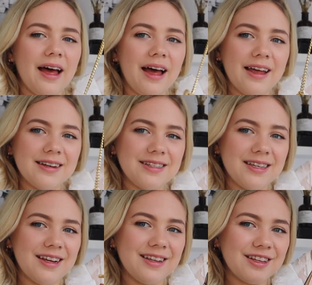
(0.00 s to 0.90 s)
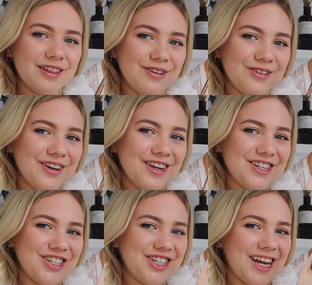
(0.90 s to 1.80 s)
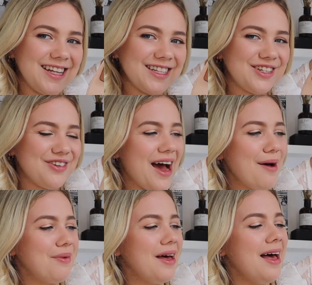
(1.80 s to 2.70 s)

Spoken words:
and the long chain strap.